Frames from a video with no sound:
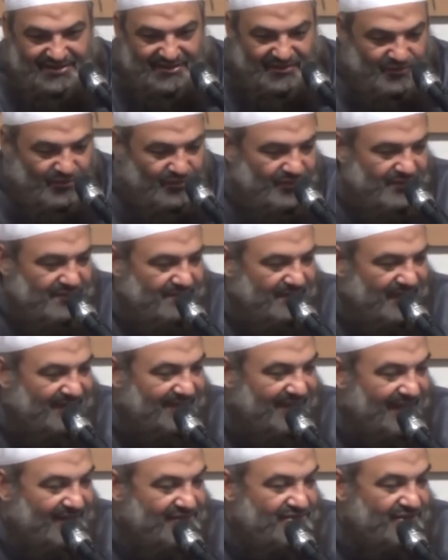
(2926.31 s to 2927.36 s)
the reward,
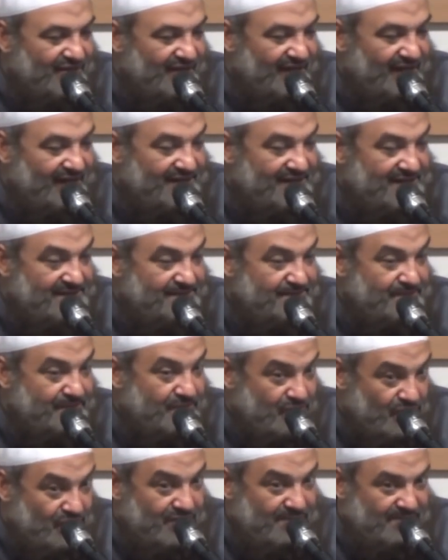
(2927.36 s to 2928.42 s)
but actually it is
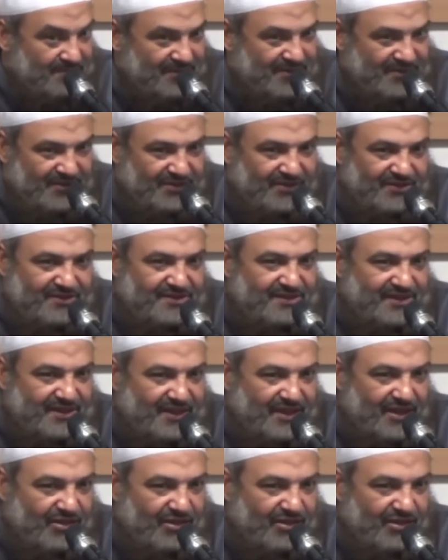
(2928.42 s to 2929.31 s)
good because